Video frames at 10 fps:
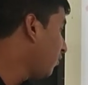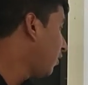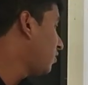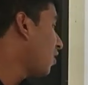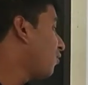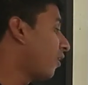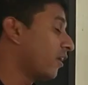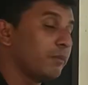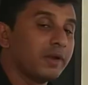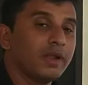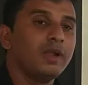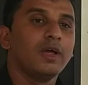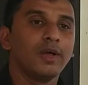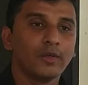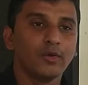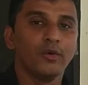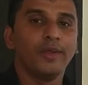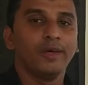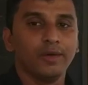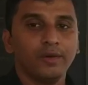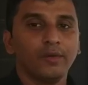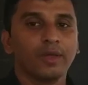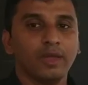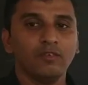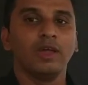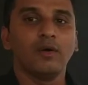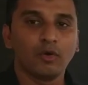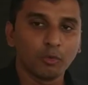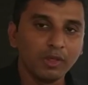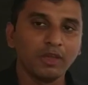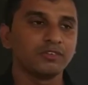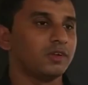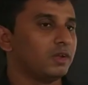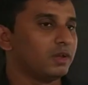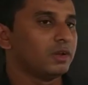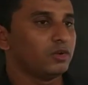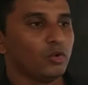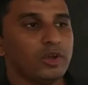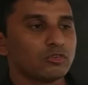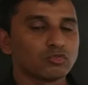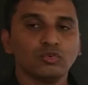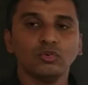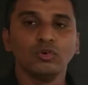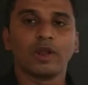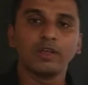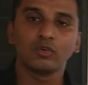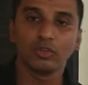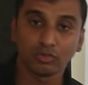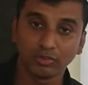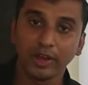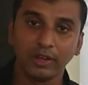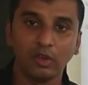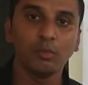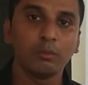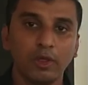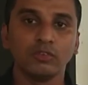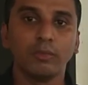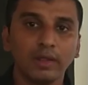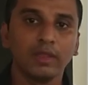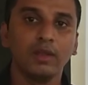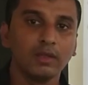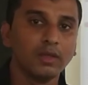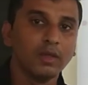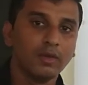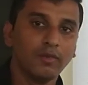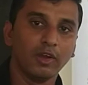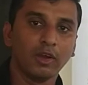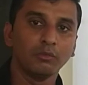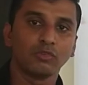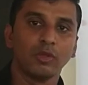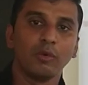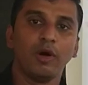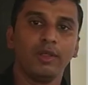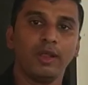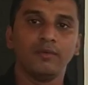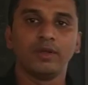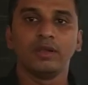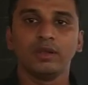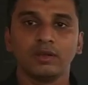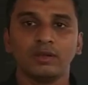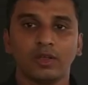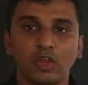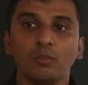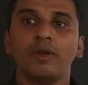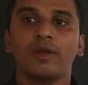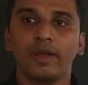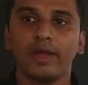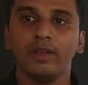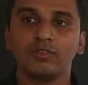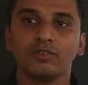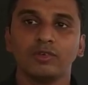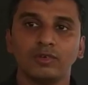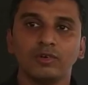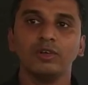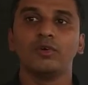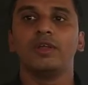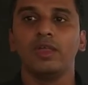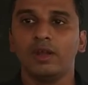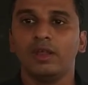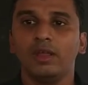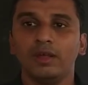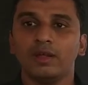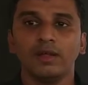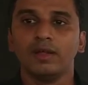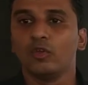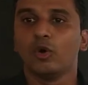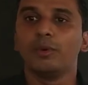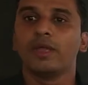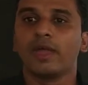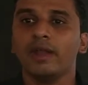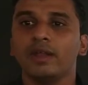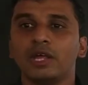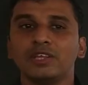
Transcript: is a fundamental good. Okay, we have our obligation, duties to render to the society, human beings. But then, when it comes to the body level, human rights, your dignity, nobody can